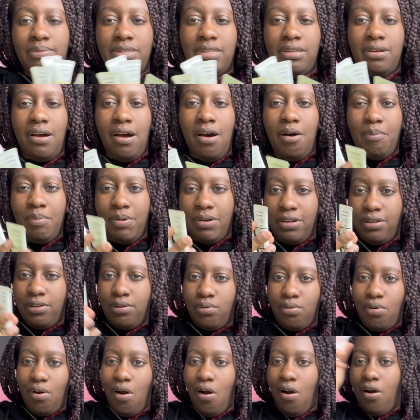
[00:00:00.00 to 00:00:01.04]
so I'll put a
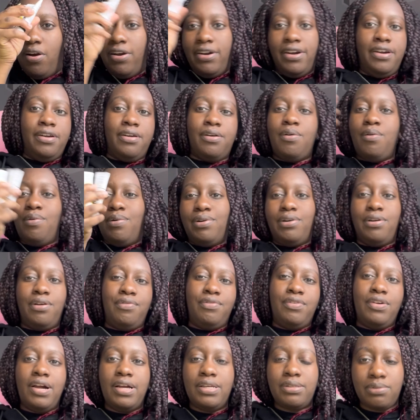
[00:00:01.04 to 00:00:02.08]
little card in the corner
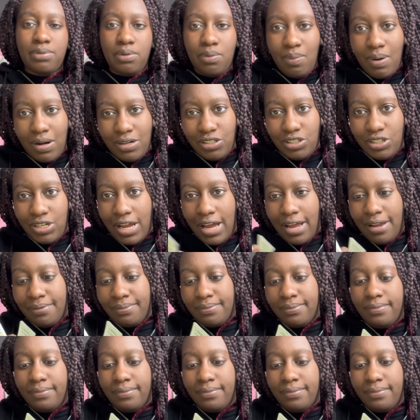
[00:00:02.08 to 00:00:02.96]
if you guys want to watch that.